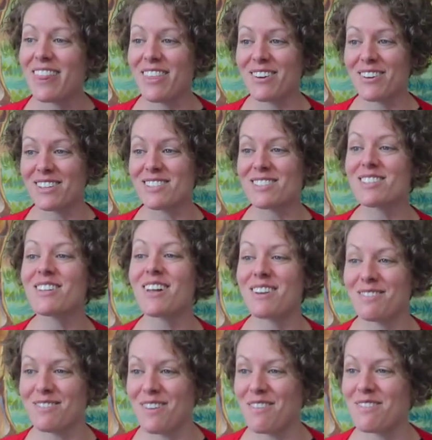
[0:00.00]
There is a
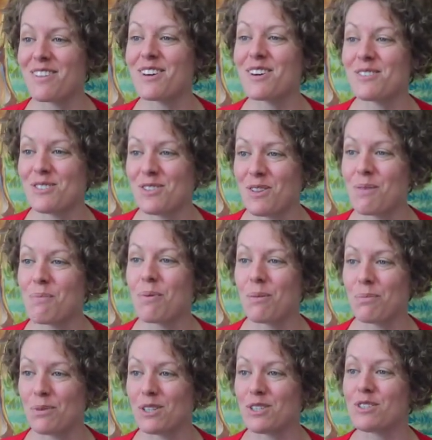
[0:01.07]
lot of love that goes into the
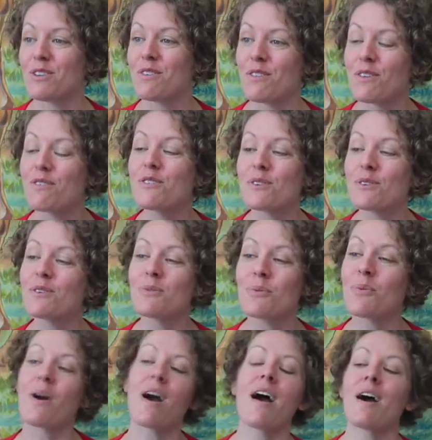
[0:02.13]
preparation of the food,
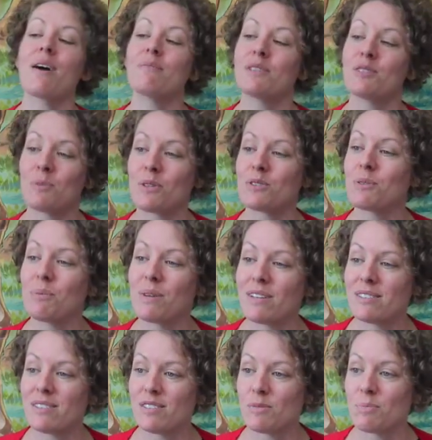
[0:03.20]
especially
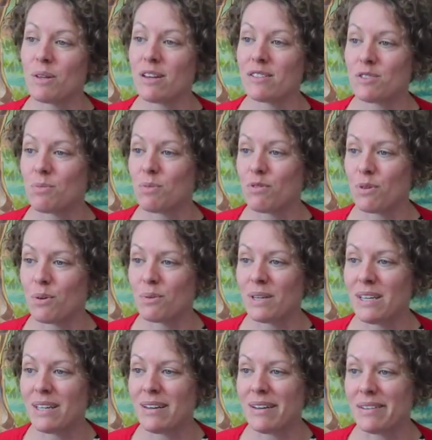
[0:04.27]
because it's blessed before we
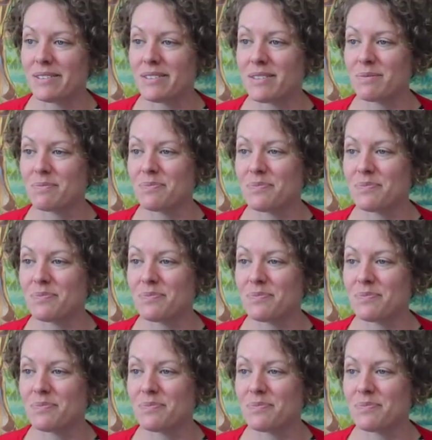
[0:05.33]
eat it.